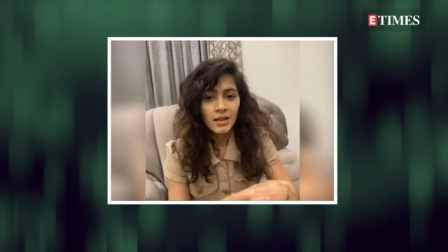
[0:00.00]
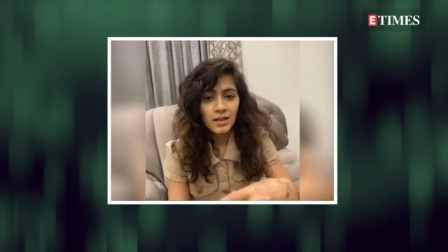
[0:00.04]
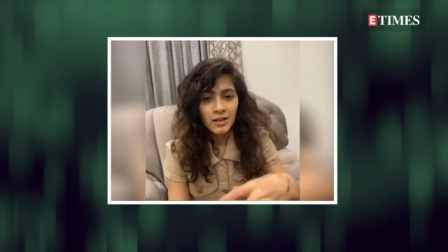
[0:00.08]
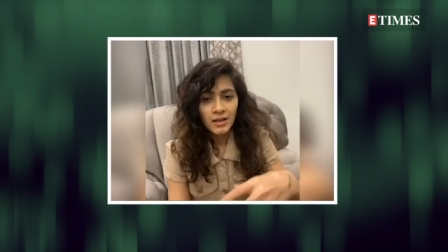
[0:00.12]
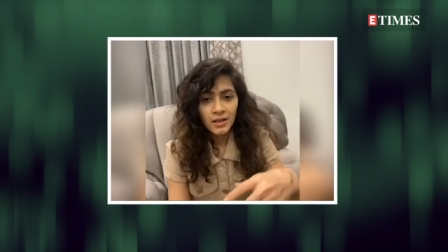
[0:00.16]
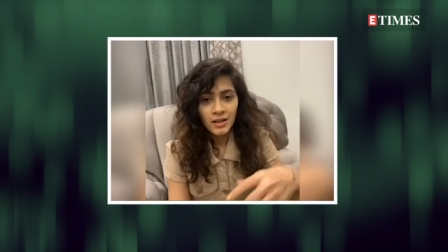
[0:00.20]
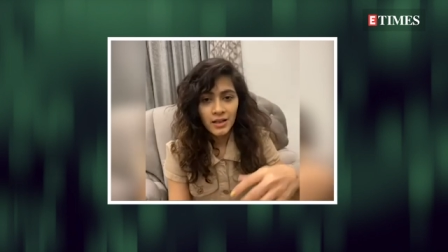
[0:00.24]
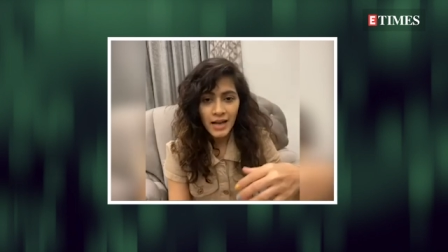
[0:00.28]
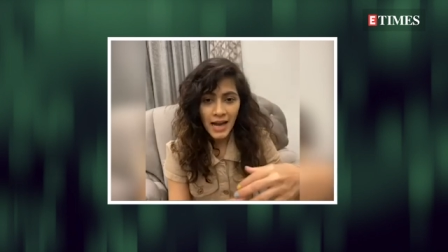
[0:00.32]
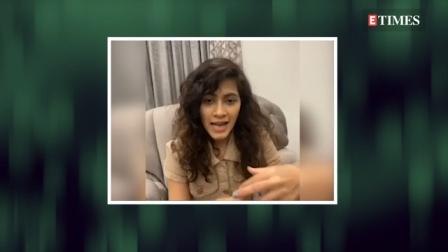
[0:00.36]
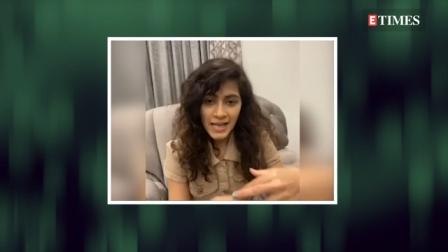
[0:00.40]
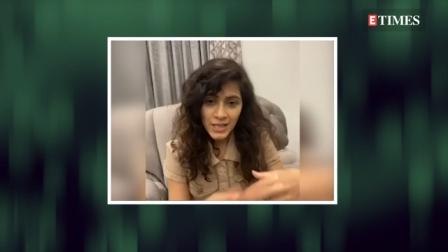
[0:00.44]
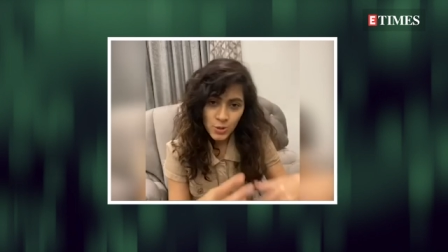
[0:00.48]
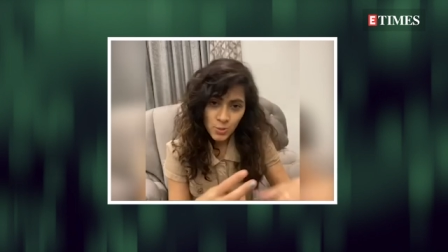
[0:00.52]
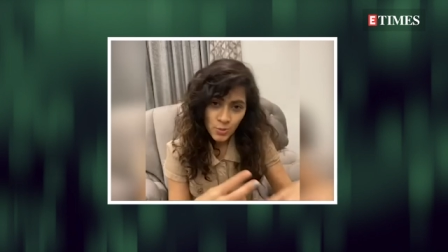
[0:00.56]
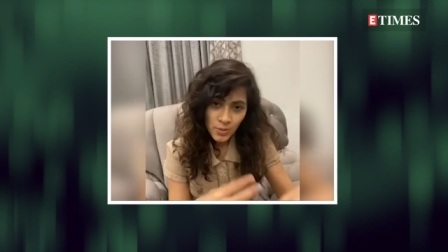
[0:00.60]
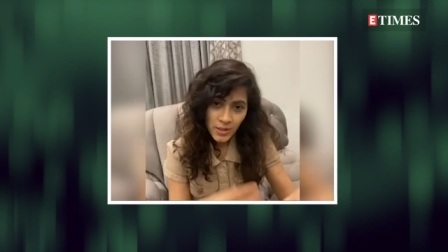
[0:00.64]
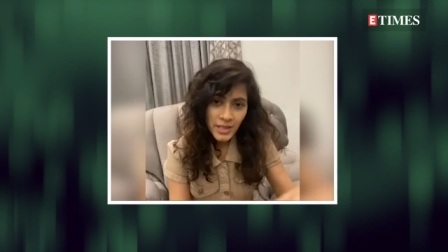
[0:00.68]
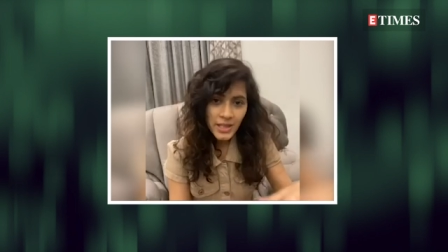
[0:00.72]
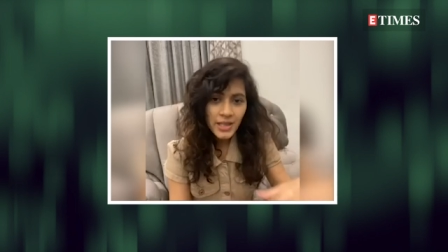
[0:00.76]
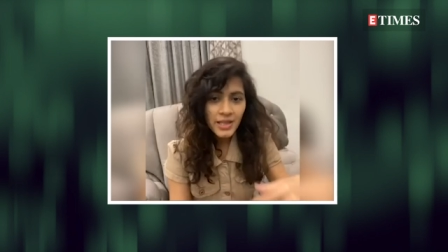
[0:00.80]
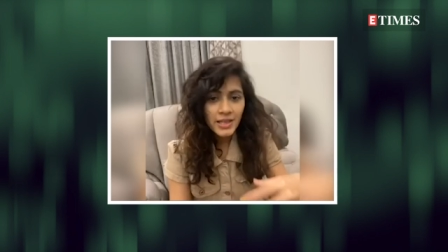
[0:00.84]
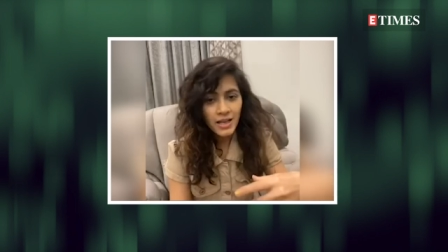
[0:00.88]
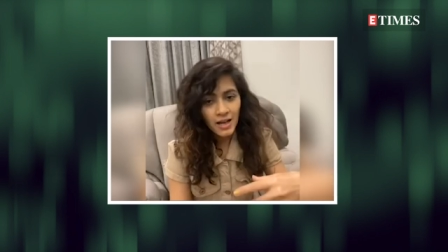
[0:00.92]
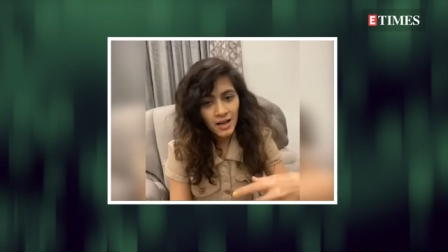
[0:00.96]

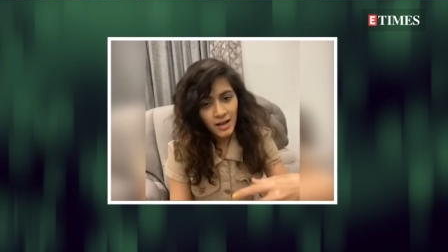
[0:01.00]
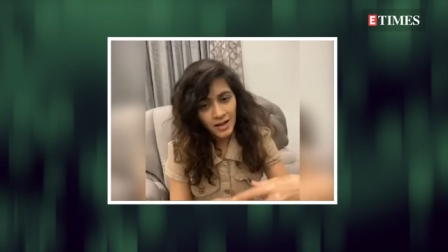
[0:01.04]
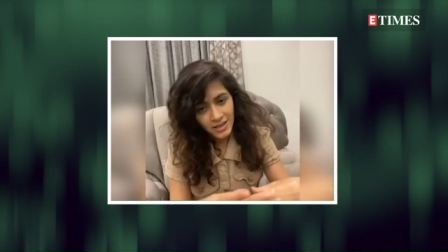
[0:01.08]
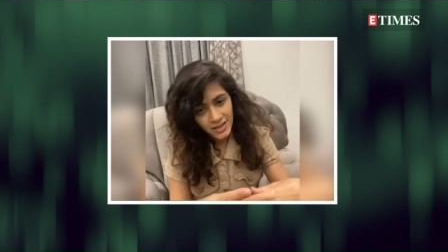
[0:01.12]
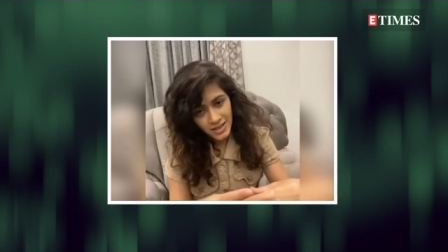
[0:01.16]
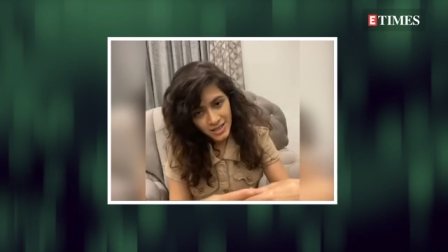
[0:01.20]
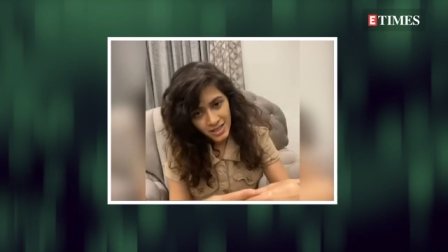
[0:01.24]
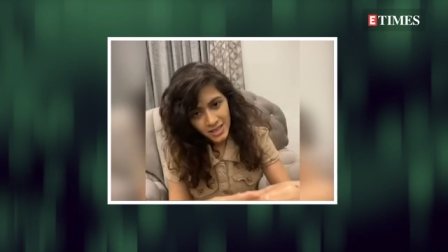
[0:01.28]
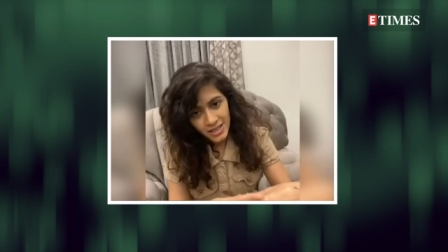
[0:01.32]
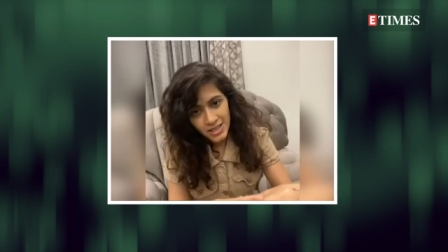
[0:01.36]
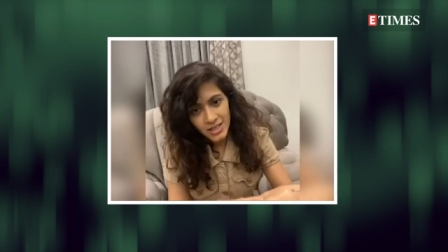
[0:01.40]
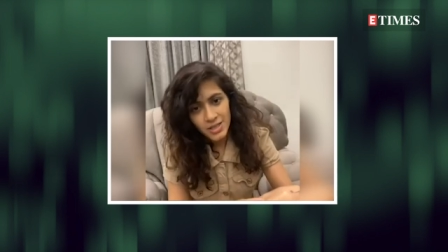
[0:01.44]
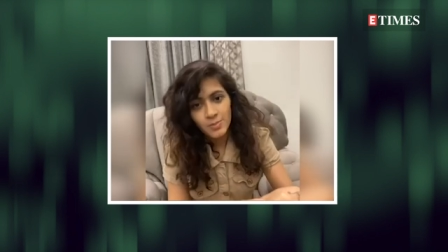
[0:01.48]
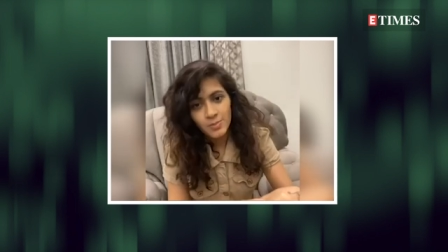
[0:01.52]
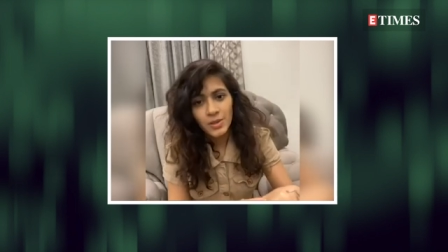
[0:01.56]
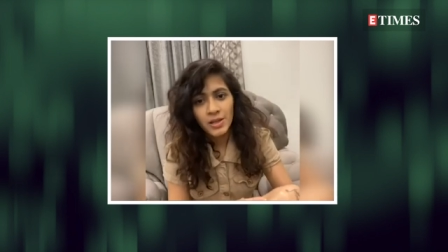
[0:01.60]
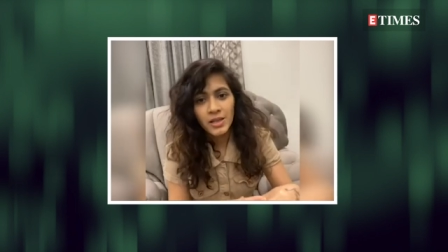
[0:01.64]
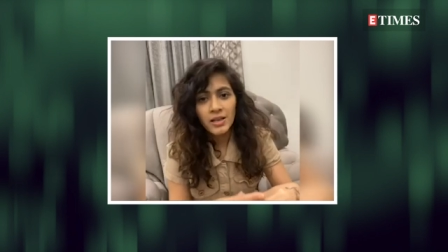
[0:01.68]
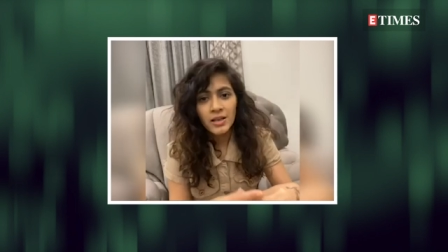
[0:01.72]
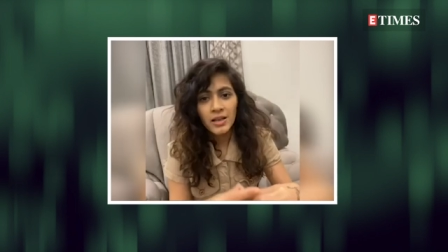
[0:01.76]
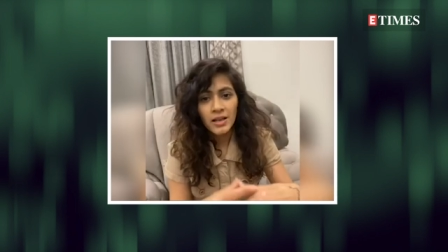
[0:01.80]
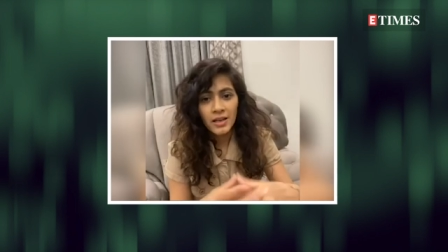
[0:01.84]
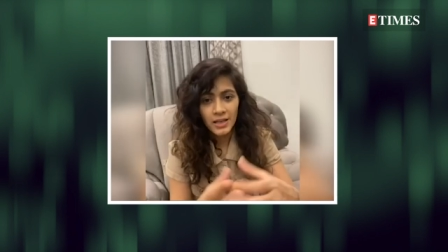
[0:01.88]
gradually, yeah, it changed me.